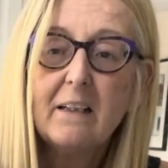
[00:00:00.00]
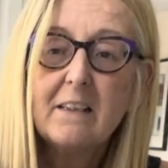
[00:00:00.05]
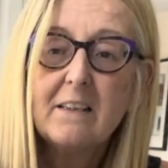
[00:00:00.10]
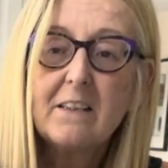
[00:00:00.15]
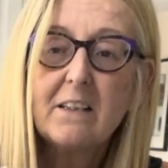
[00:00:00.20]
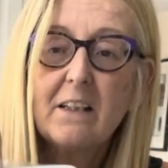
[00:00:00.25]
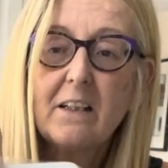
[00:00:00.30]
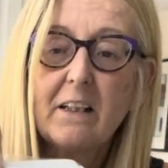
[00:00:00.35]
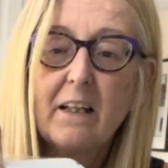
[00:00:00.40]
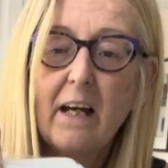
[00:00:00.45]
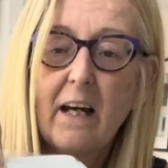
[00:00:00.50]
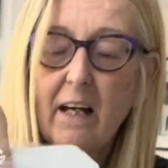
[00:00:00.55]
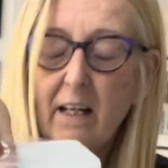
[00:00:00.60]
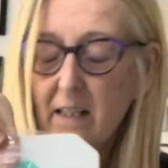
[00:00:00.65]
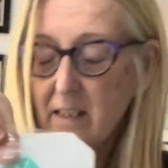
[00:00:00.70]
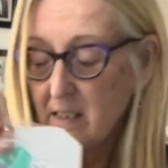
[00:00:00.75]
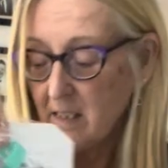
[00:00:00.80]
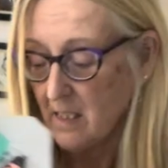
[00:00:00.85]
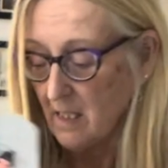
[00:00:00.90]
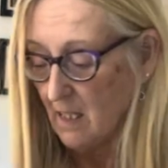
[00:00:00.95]
So you
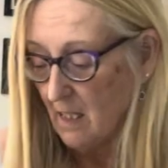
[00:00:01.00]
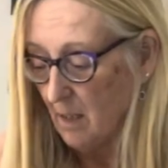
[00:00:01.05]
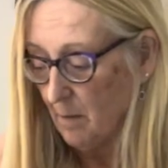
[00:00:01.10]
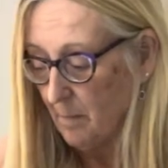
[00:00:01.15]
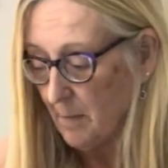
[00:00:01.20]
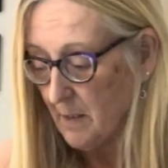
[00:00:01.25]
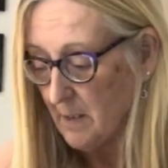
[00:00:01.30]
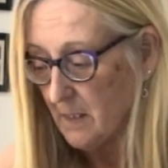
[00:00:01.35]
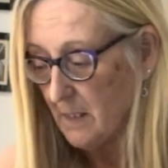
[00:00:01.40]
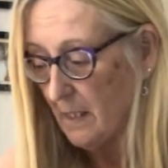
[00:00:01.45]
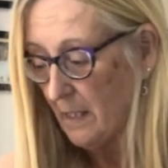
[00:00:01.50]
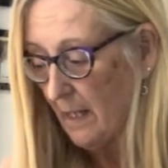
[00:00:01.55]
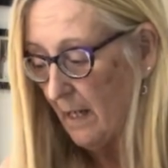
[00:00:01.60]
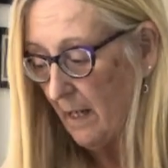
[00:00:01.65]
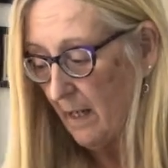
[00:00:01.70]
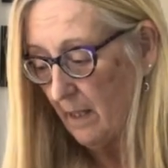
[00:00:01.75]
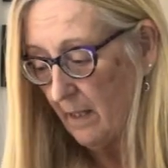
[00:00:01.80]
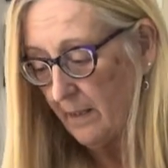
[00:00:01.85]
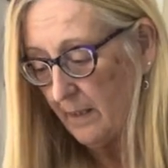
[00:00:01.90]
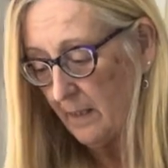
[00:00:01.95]
get... How many do you
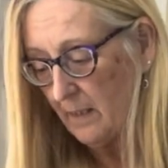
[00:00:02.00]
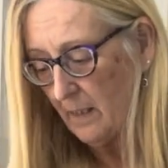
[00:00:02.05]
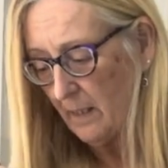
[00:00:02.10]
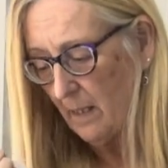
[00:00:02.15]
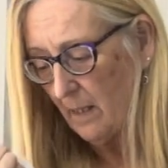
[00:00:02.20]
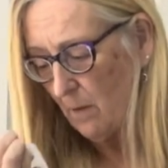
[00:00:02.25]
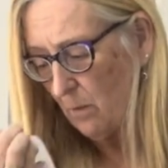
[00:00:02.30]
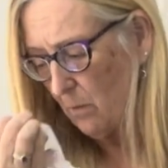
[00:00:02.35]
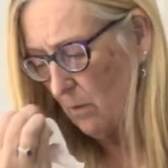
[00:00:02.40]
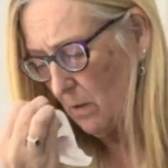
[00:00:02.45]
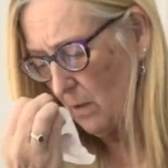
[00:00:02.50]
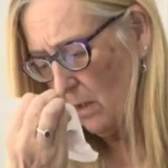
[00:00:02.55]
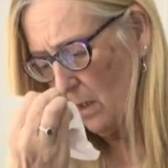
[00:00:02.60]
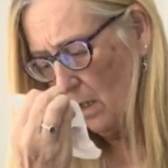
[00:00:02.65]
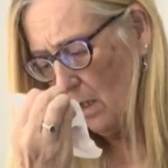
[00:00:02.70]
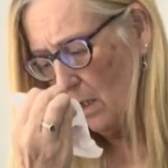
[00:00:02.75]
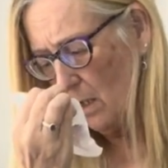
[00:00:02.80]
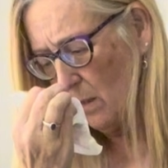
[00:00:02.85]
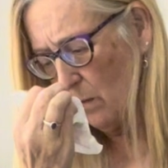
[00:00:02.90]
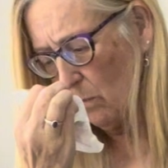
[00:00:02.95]
get? I think you get
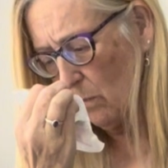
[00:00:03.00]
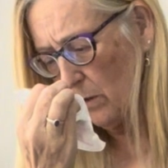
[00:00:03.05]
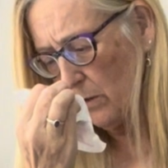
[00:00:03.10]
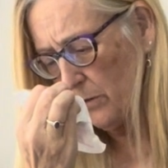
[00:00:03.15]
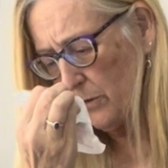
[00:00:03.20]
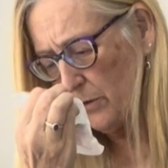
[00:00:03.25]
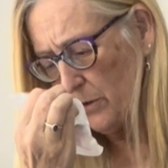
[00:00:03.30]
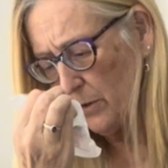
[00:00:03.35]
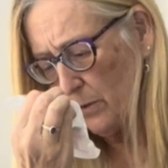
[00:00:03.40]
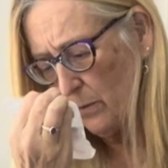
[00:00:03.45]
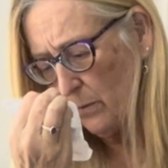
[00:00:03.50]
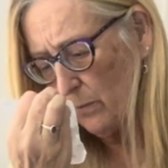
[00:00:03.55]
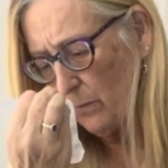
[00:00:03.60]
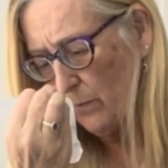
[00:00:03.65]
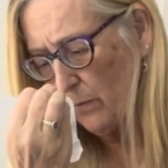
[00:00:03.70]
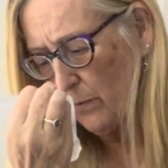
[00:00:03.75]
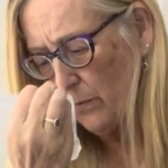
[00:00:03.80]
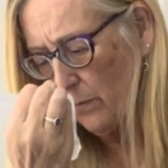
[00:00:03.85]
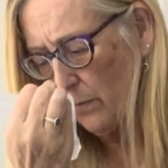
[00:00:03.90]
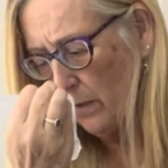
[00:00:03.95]
1, 2,
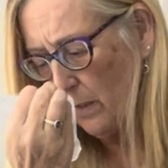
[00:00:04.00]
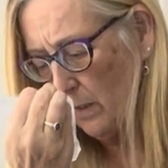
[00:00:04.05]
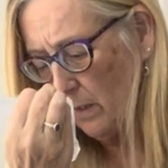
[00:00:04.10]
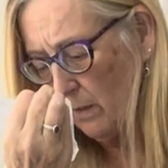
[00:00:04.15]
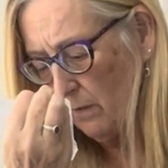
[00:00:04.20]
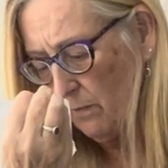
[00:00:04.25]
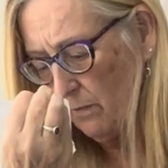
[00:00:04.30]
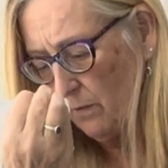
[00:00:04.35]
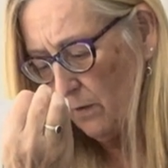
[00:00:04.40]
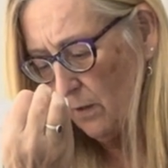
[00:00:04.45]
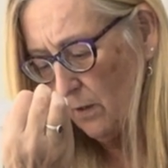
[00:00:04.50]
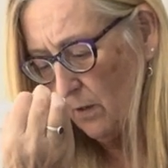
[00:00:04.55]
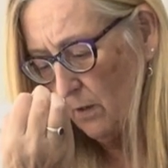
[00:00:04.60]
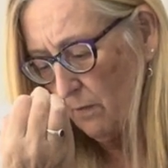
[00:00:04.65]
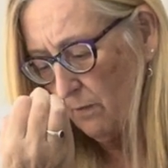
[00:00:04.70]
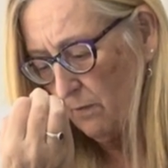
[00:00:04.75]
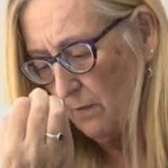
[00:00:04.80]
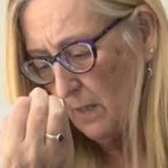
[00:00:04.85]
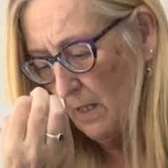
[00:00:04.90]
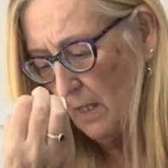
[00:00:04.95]
3, 4,
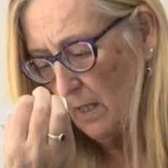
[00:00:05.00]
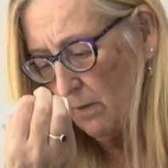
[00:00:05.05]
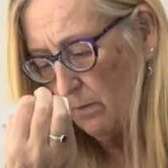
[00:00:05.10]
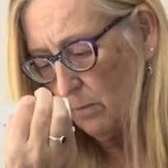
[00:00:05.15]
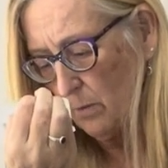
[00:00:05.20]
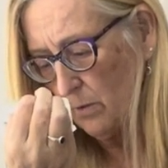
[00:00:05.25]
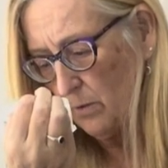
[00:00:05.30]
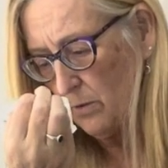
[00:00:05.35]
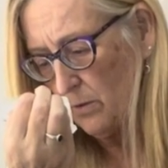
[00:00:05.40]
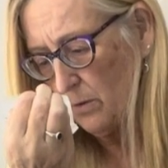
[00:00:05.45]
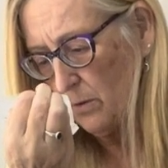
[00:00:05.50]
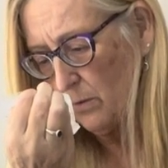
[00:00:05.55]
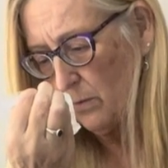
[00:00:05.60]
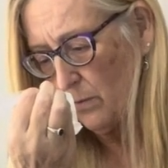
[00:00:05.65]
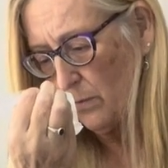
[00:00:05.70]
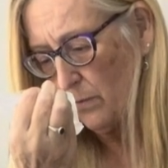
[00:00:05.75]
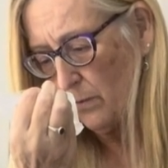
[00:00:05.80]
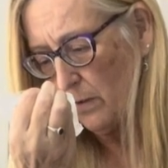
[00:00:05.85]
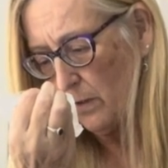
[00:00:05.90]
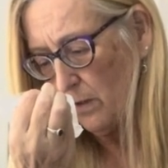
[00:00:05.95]
5. 1, 2,
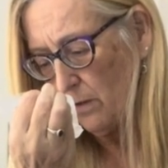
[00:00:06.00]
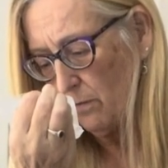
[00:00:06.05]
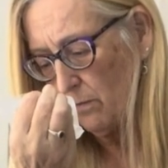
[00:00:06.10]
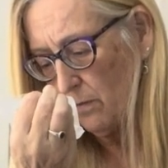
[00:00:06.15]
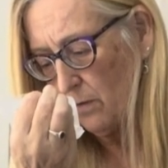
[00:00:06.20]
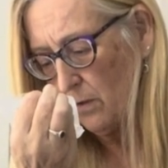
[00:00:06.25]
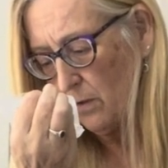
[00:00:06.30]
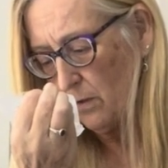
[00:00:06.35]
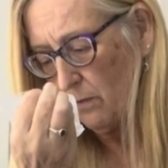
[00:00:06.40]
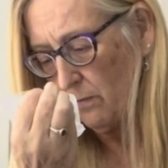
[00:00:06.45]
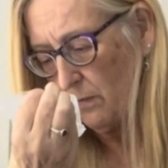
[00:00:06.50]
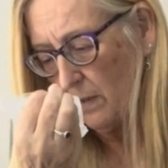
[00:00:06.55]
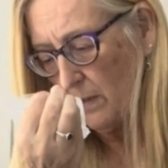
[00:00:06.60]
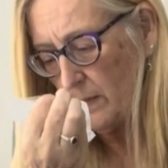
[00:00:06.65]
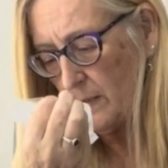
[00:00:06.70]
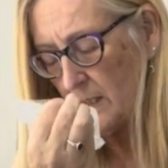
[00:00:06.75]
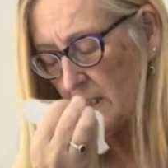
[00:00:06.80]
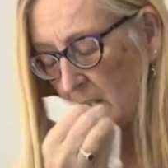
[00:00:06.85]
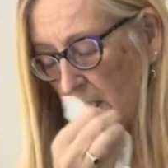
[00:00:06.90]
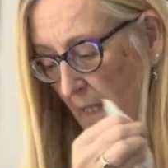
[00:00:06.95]
3, 4, 5,
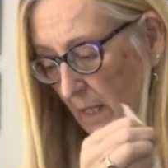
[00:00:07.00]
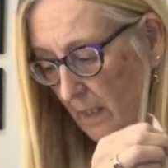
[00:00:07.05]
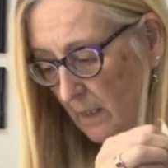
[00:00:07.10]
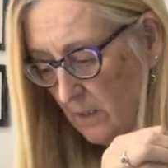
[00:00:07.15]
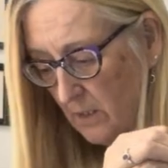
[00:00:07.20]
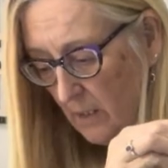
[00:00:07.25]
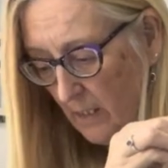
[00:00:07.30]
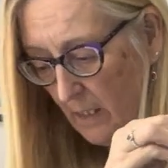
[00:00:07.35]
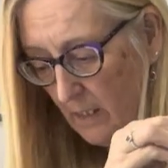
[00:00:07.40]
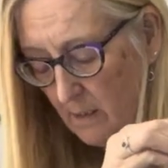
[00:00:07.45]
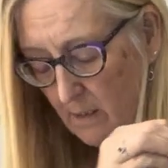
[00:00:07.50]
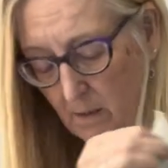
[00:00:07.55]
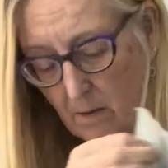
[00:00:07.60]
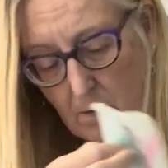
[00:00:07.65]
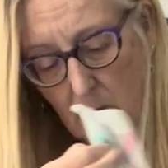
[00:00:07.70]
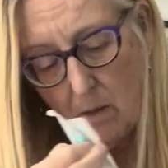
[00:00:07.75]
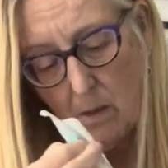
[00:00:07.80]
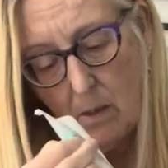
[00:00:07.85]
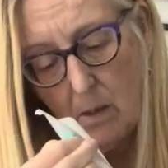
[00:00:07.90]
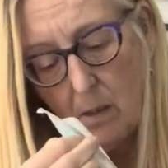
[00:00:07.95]
6. You get
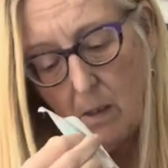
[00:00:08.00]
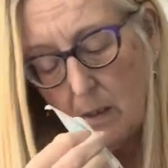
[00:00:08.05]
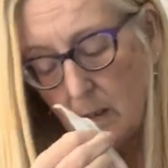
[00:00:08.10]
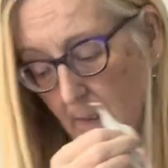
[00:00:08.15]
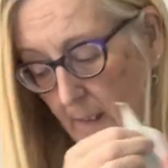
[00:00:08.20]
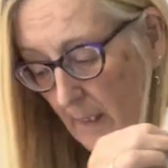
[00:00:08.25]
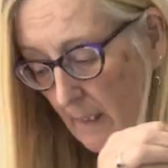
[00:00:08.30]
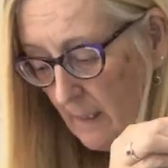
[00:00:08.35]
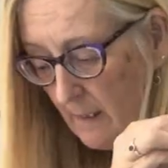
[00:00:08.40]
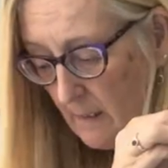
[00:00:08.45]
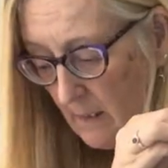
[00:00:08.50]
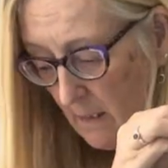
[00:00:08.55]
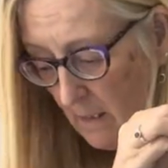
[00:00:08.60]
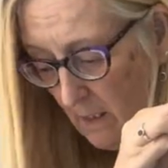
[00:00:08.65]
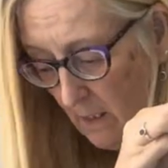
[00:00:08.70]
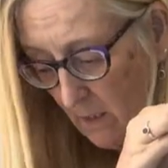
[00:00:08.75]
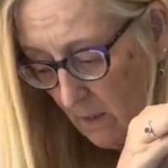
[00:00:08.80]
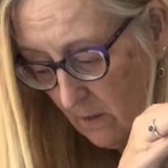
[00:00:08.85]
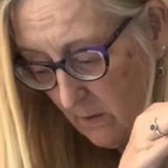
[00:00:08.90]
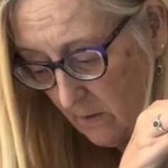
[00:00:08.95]
6 of
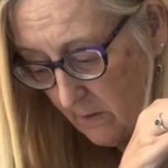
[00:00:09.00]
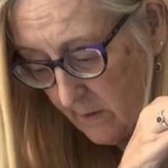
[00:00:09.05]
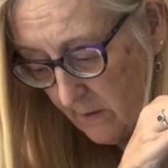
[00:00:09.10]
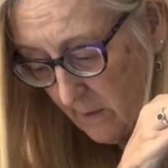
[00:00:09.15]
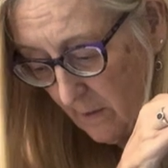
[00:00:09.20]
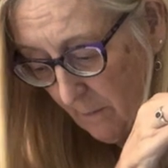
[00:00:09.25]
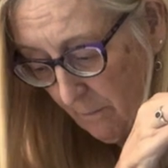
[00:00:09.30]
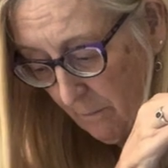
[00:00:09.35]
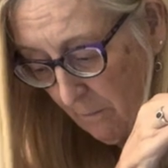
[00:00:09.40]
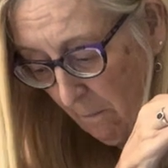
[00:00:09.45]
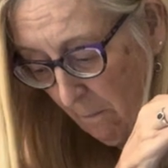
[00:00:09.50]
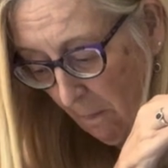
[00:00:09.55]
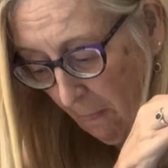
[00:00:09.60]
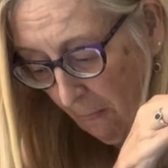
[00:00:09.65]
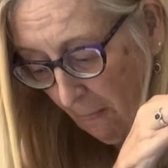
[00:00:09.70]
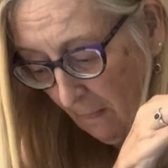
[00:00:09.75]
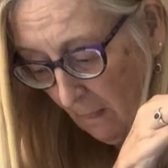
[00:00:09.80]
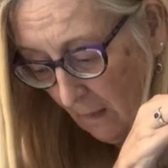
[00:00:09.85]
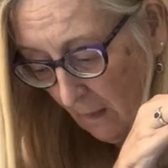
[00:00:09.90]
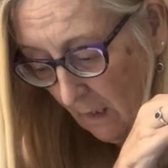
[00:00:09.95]
those.
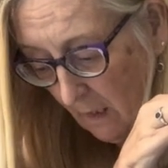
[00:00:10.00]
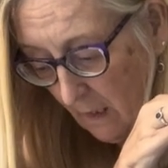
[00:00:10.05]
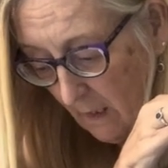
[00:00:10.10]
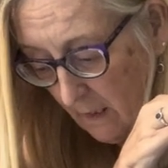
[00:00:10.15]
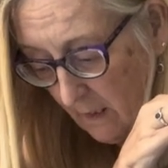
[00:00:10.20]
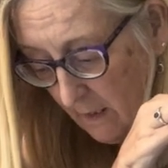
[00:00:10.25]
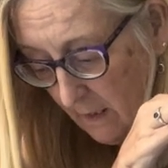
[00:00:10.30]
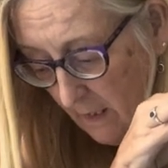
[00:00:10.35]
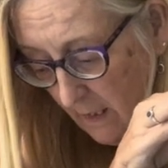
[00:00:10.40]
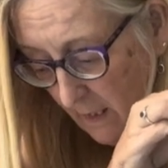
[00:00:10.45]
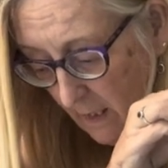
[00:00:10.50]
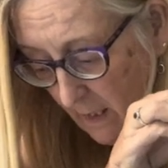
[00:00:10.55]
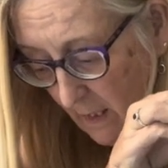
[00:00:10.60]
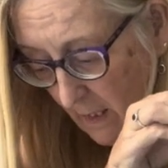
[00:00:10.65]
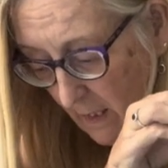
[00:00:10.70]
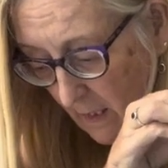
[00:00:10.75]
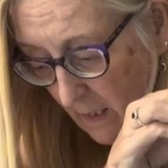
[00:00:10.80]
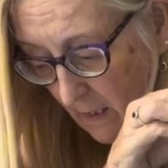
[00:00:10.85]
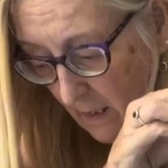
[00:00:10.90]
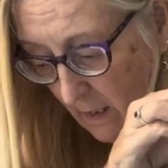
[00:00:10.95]
And they
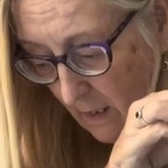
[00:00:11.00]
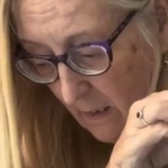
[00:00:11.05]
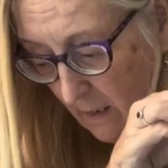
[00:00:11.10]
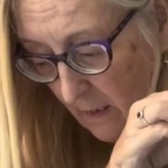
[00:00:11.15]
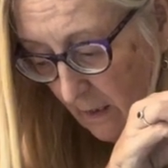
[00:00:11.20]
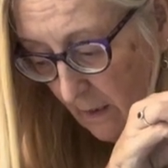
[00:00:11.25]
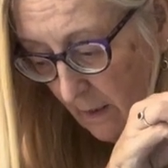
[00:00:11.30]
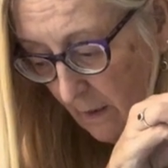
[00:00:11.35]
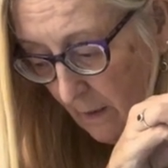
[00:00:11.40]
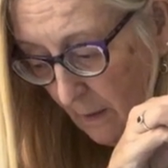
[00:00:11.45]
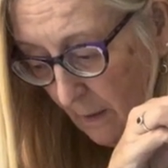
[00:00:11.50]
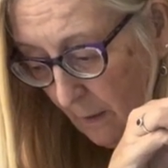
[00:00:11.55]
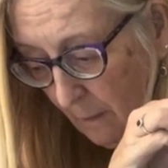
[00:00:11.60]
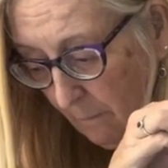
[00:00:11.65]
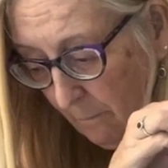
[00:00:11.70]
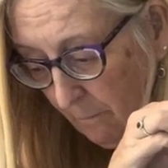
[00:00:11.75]
are